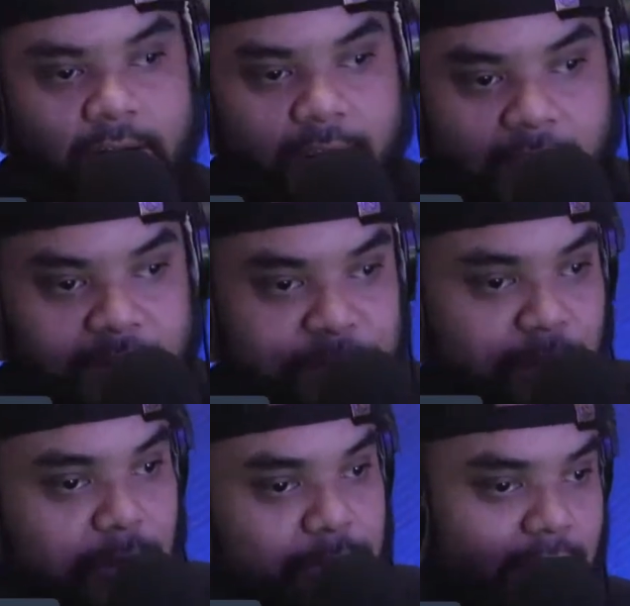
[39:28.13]
it's
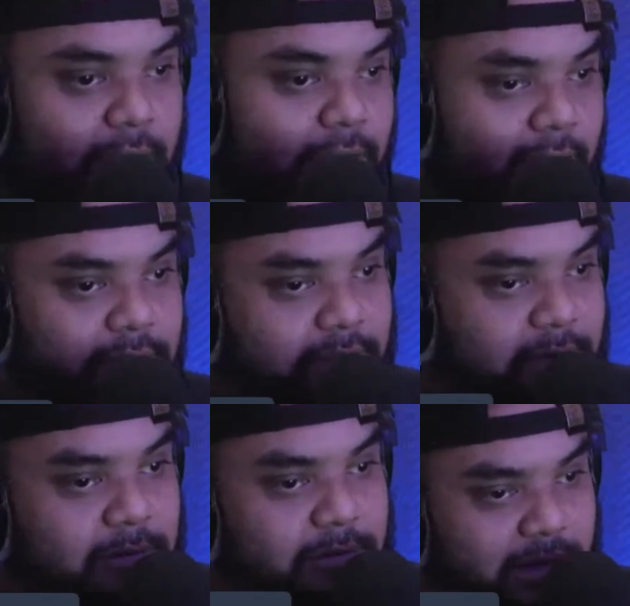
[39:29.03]
being played. How's it
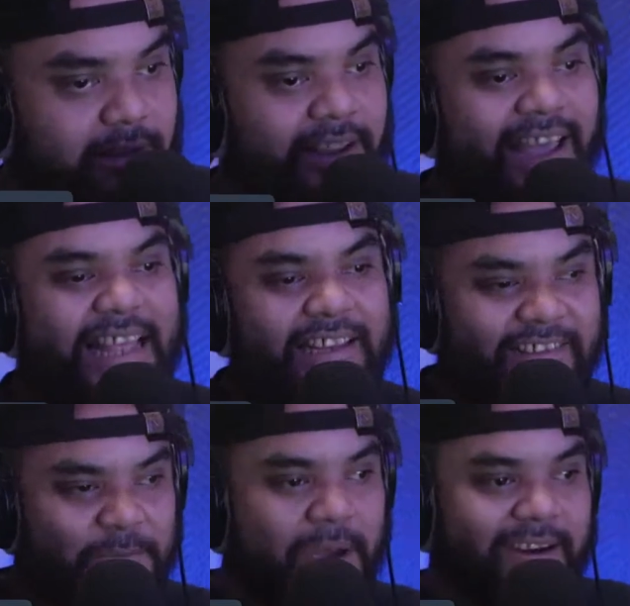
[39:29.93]
going down? He had that
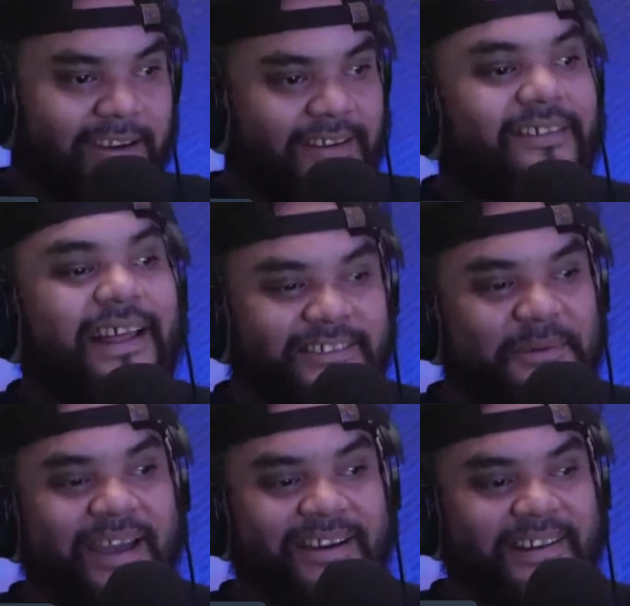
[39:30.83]
swagger, that
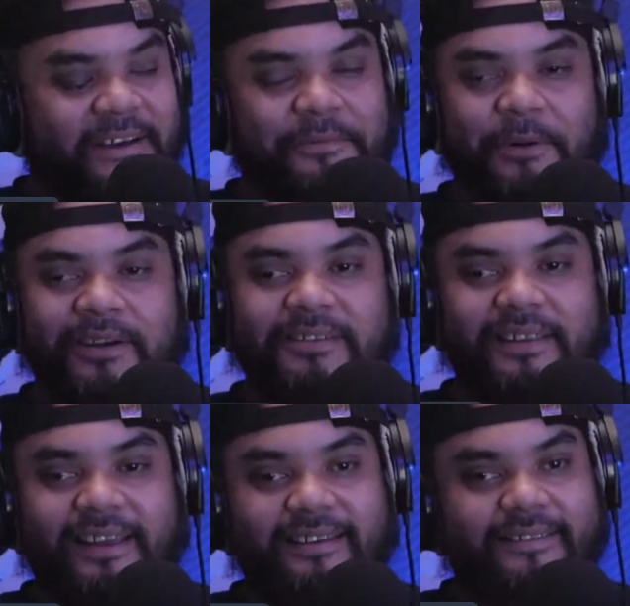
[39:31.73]
swagger, that voice.
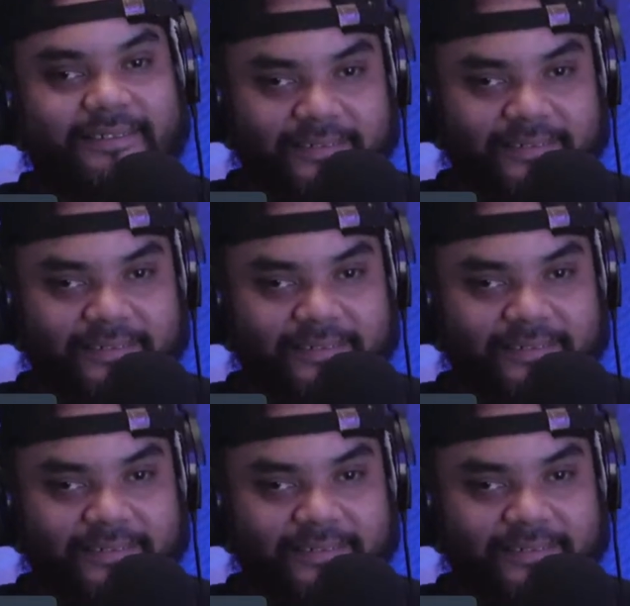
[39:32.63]
Like,